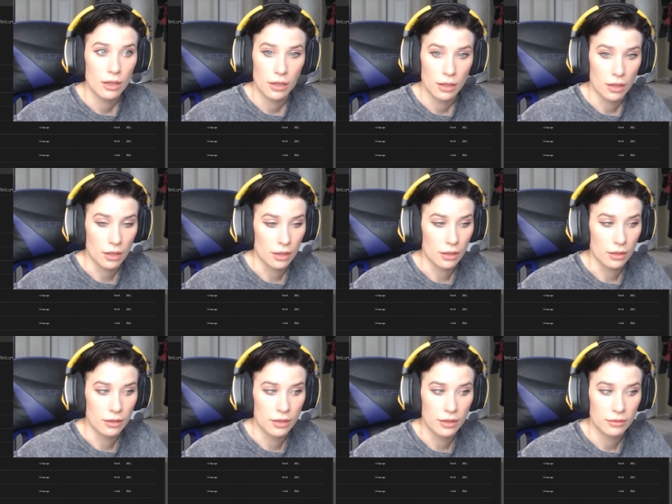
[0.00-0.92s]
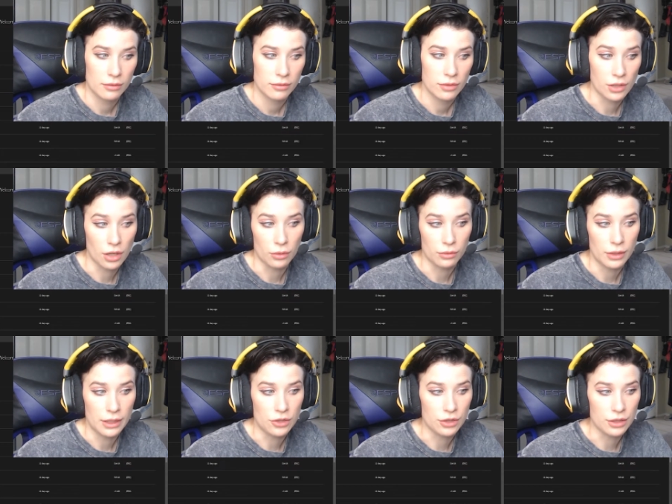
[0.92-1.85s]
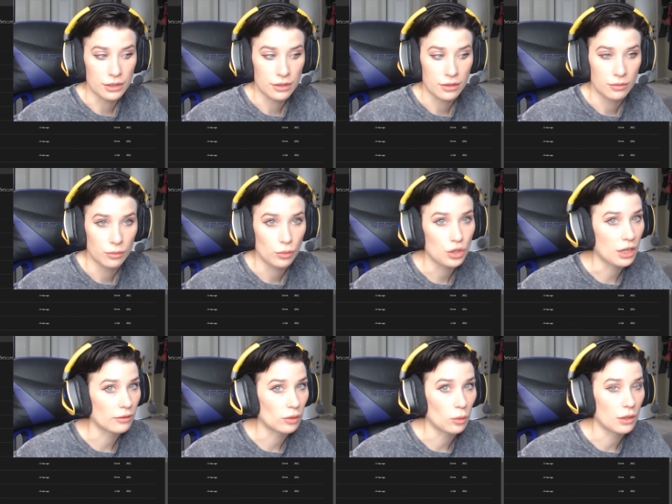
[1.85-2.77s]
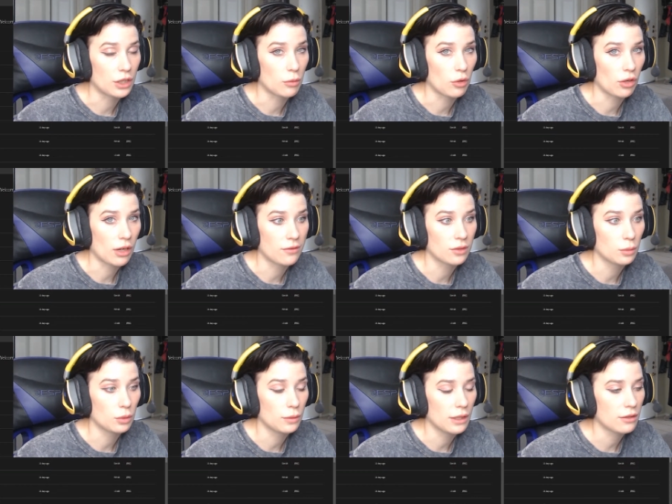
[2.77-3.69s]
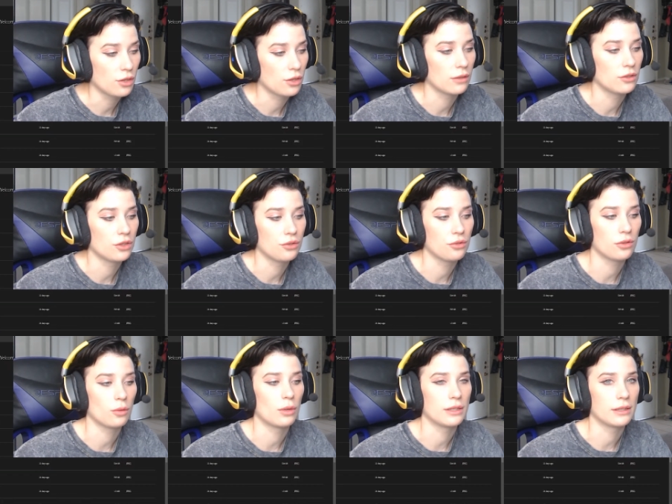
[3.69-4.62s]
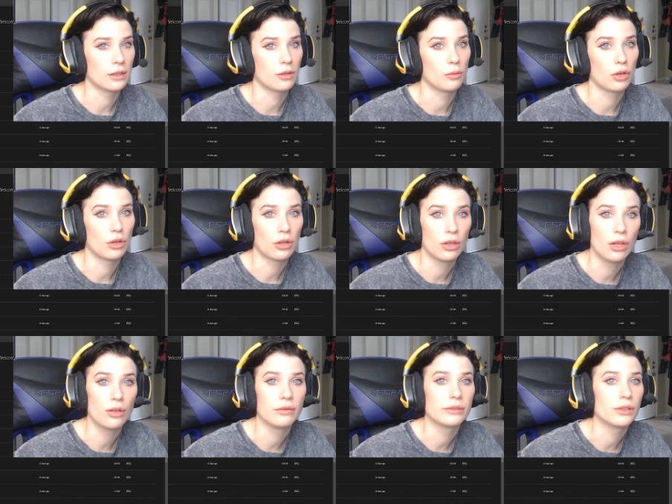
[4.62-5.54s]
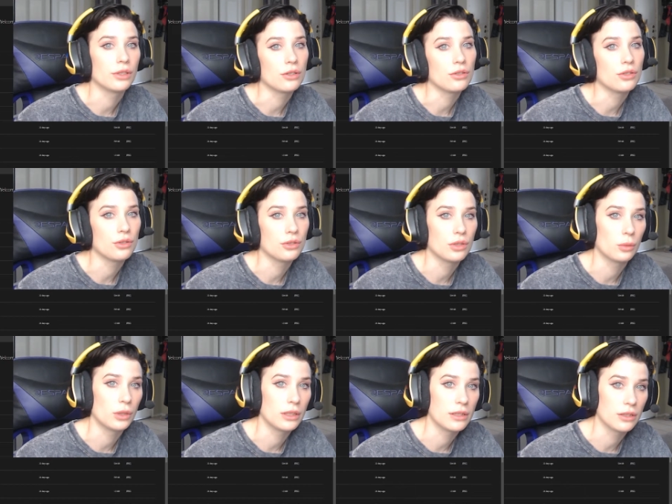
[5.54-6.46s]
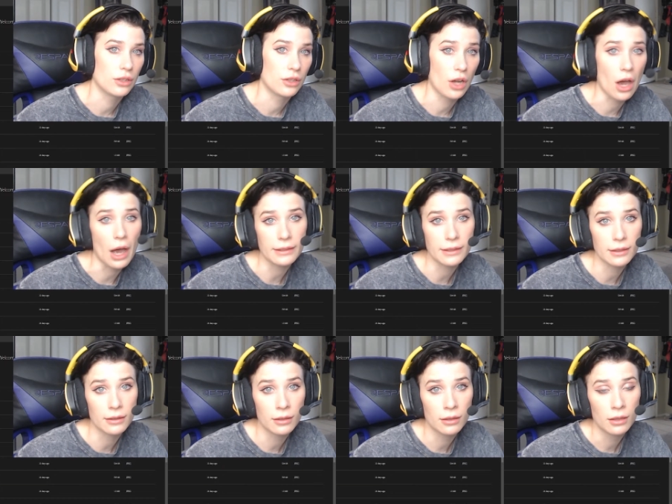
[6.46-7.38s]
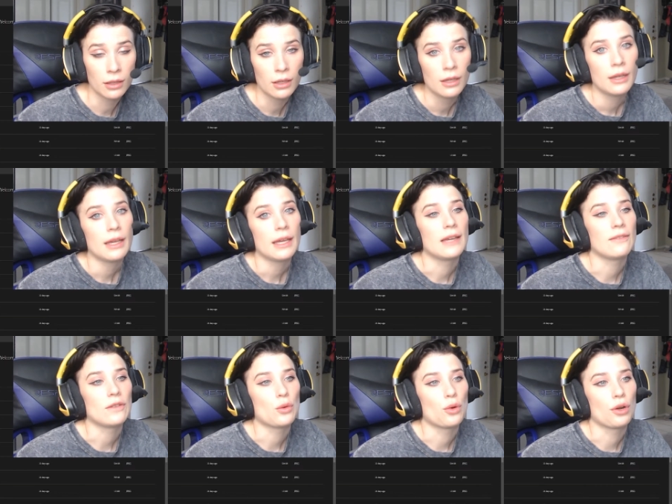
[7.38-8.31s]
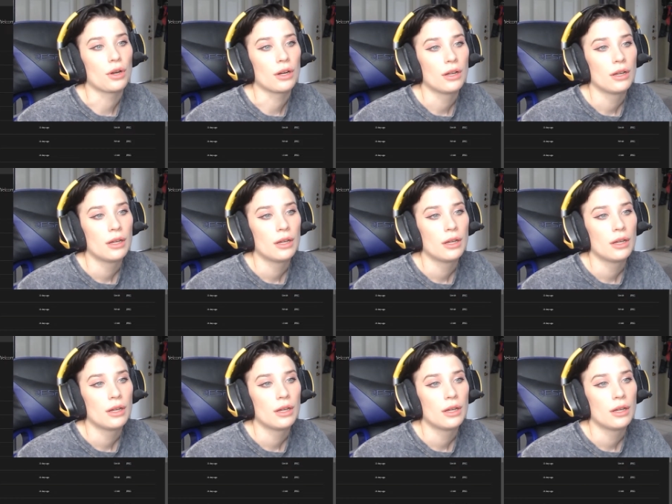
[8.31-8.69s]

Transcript: Uh, so it just, whichever one you're more comfortable with, you can choose the ones that are more clothed or you can choose the ones that are not. If you are